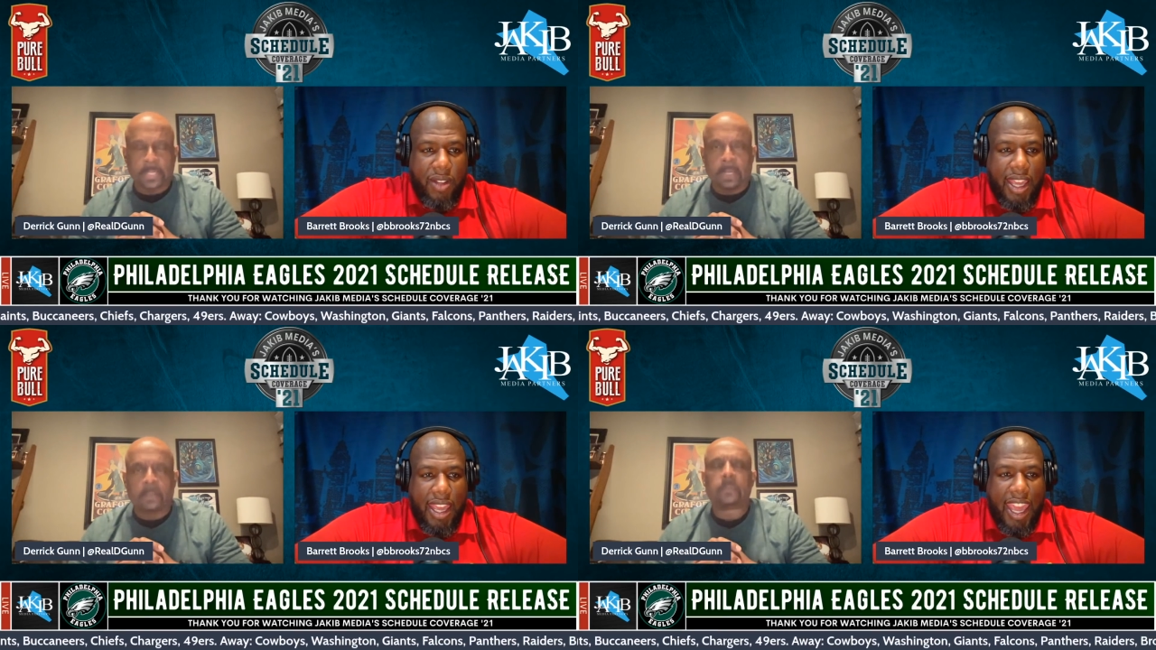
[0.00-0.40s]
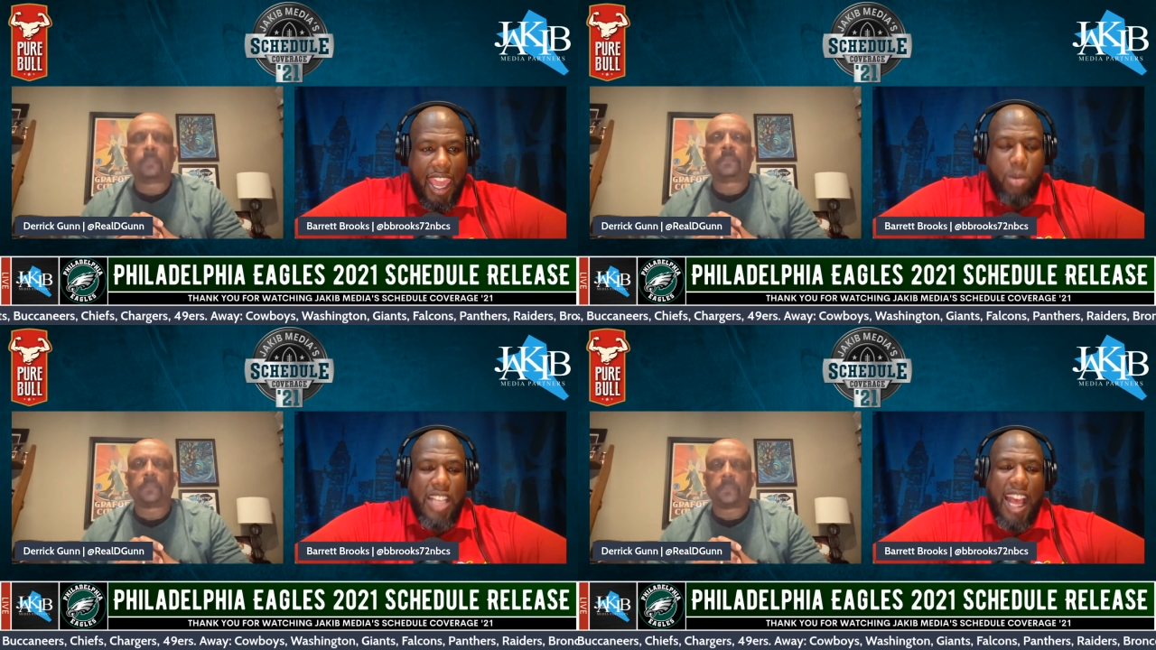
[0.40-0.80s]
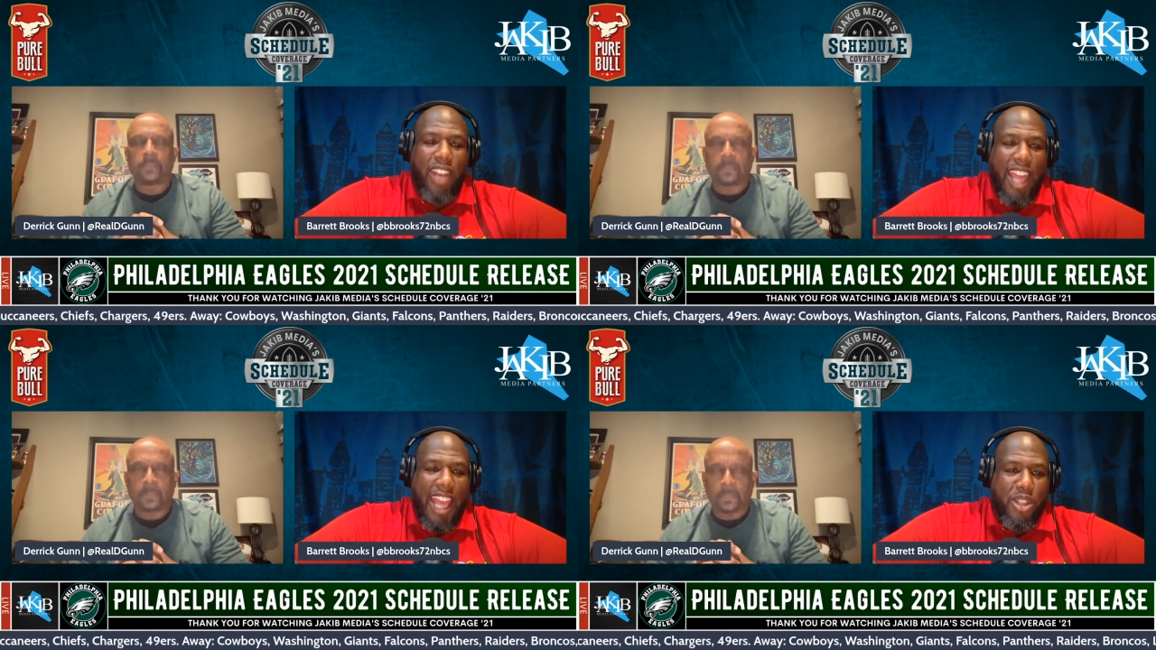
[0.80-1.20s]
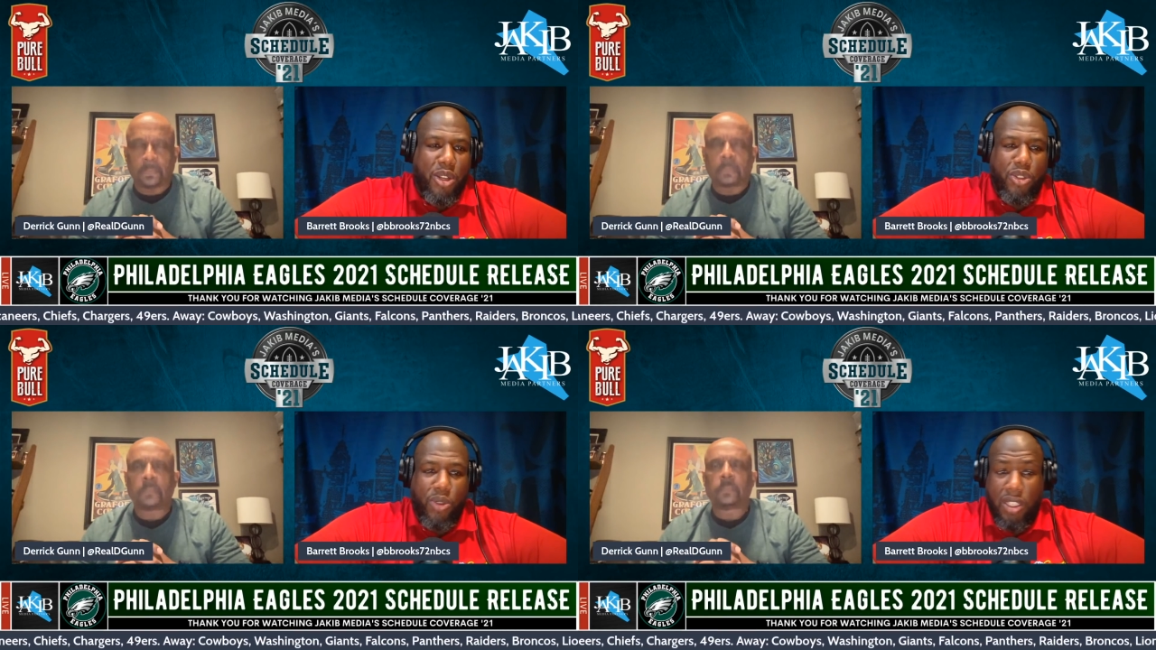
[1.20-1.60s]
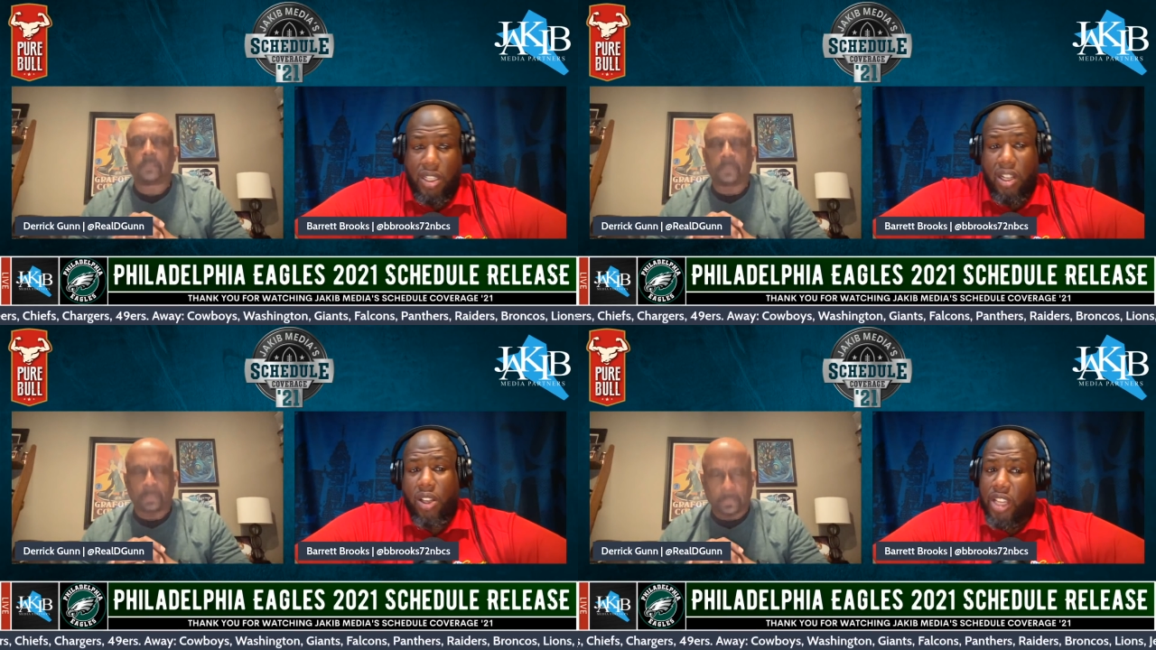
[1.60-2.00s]
Speaker 1: Yeah. He was out last year. So he's a
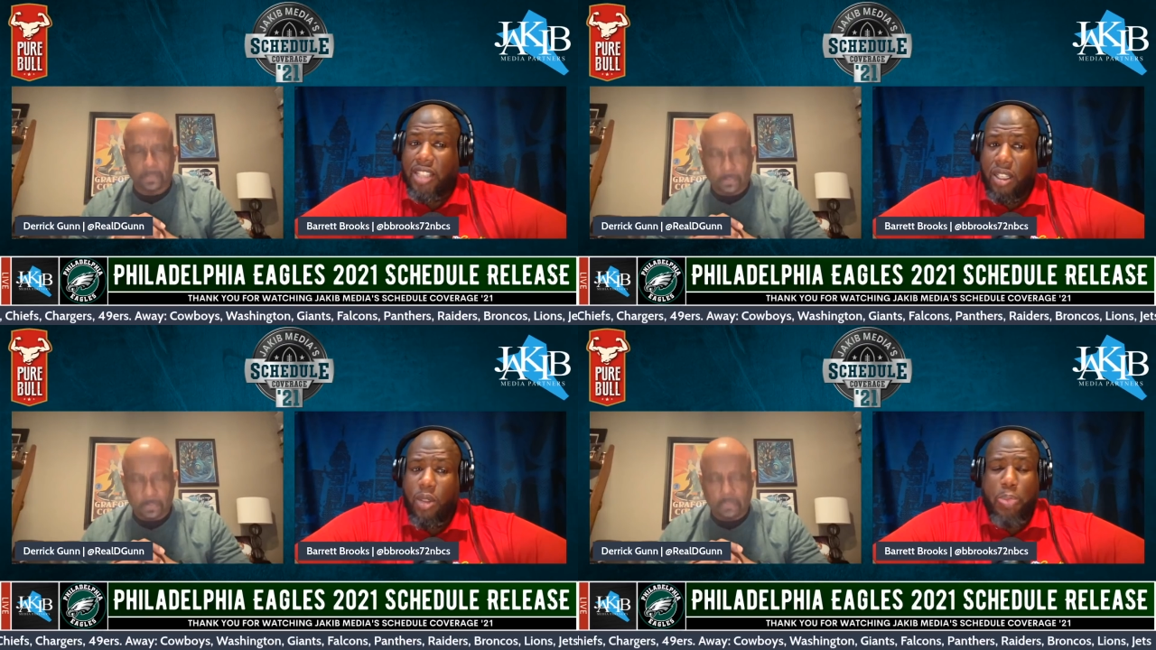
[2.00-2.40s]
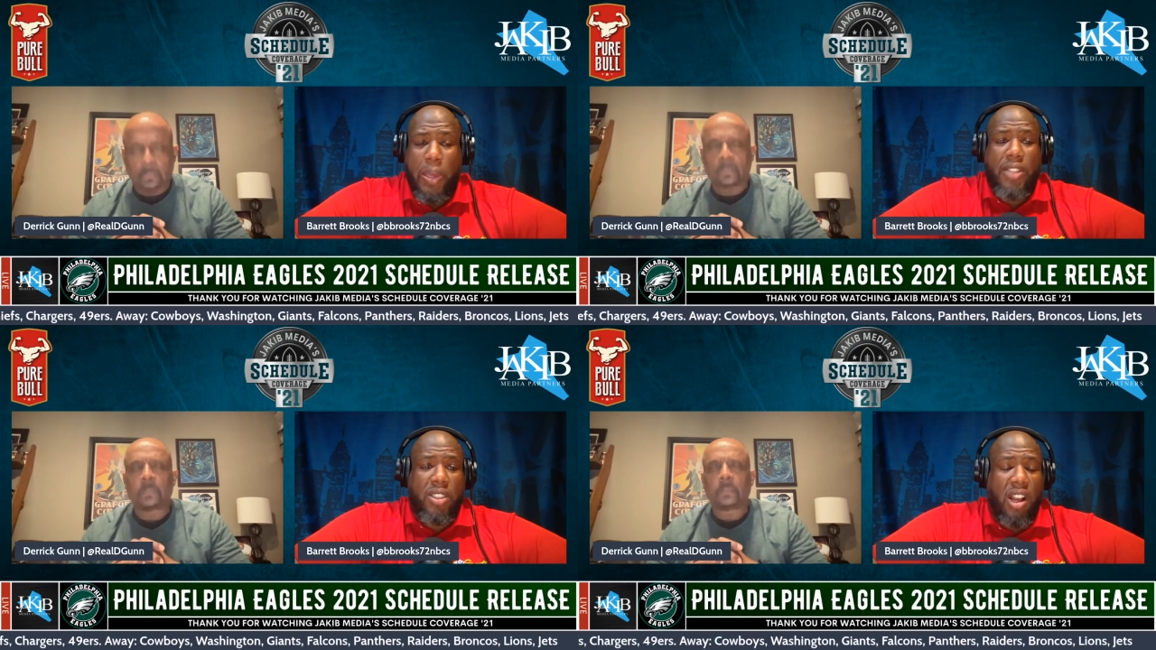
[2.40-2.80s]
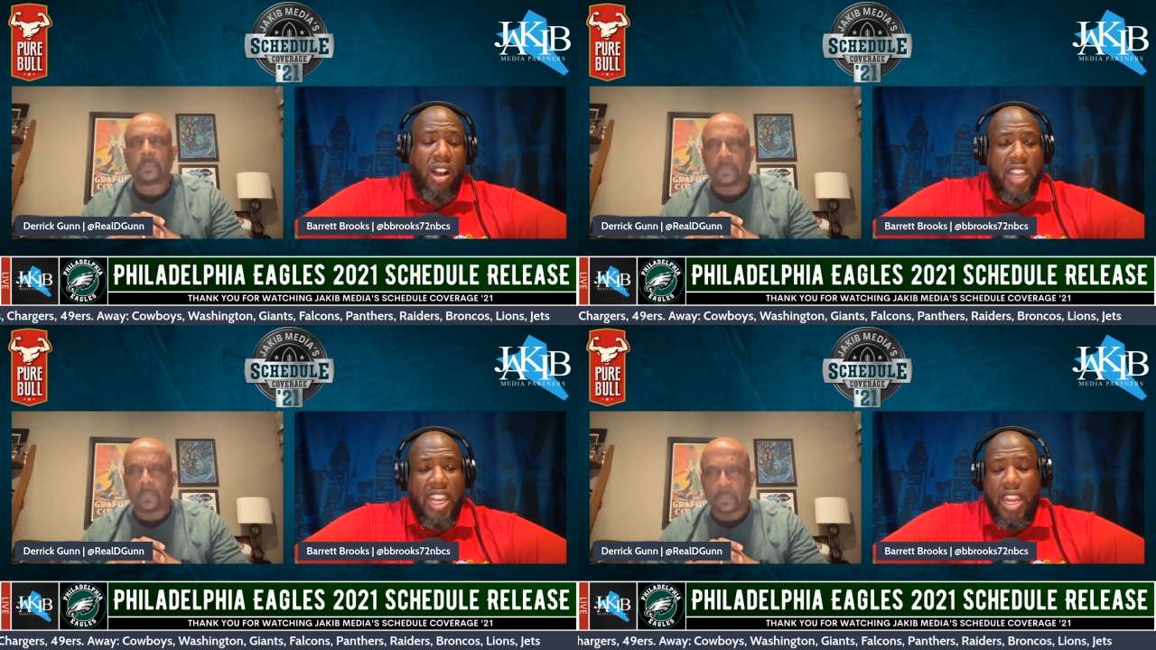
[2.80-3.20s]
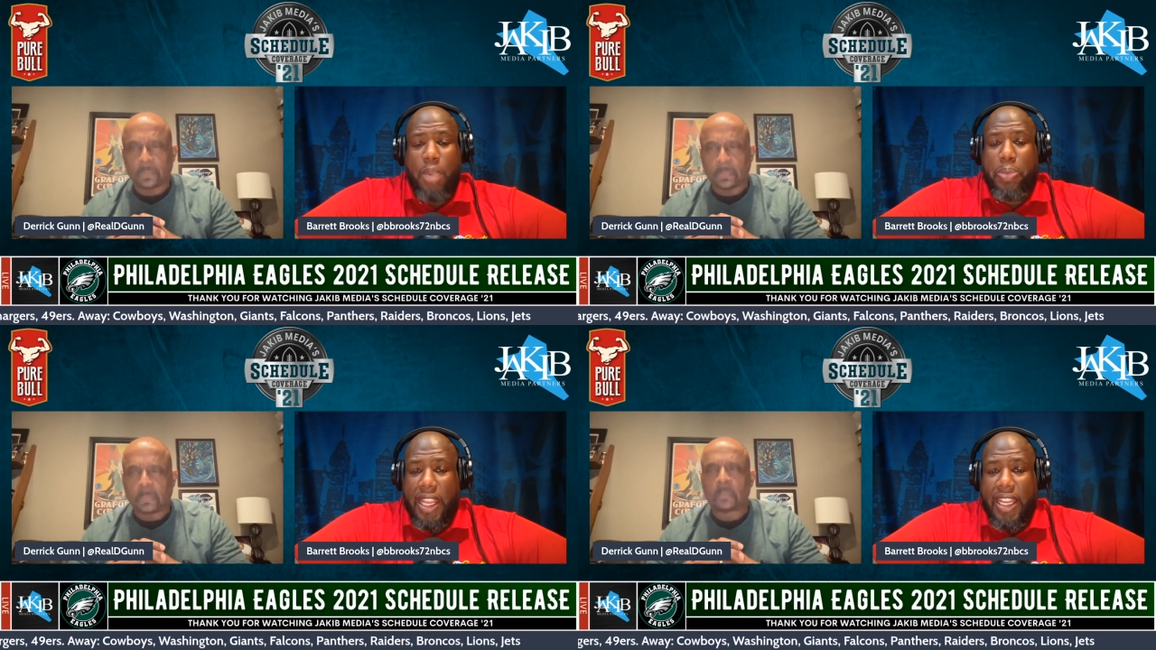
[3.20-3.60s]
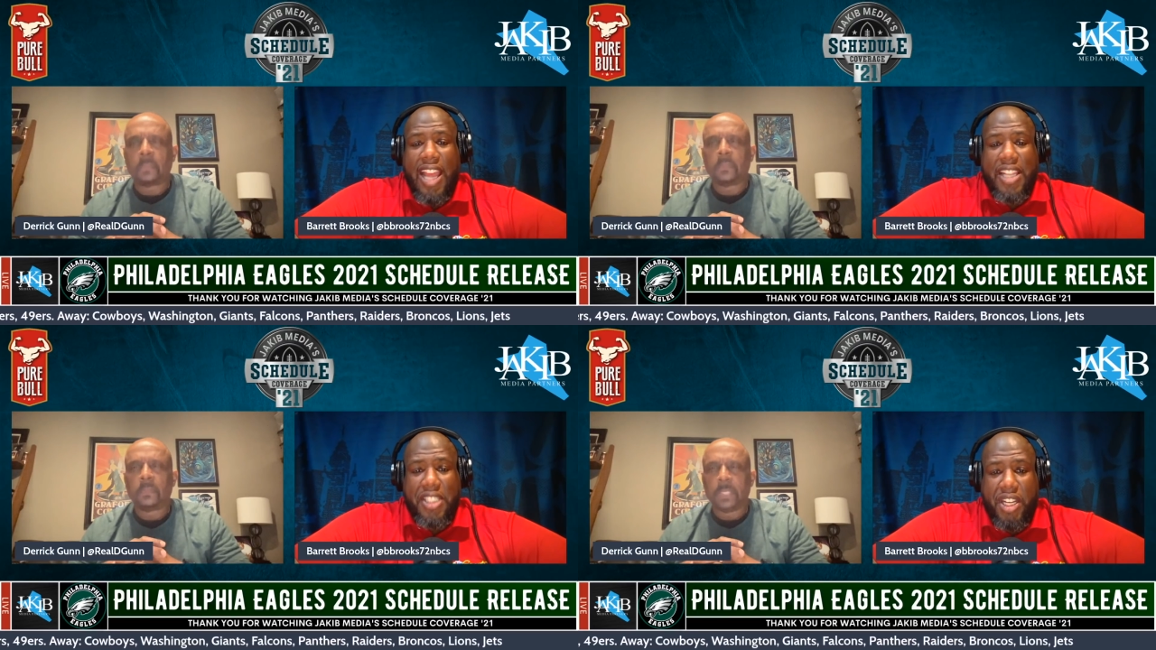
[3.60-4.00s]
little he's a little pissed off that he didn't play
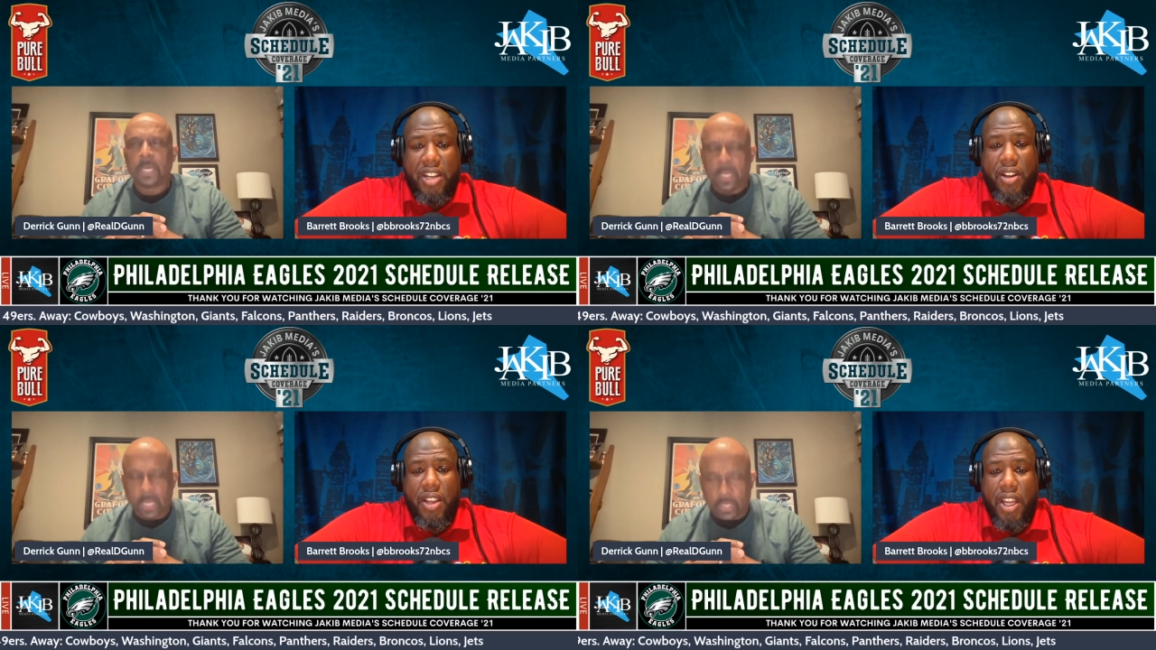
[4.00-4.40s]
last year.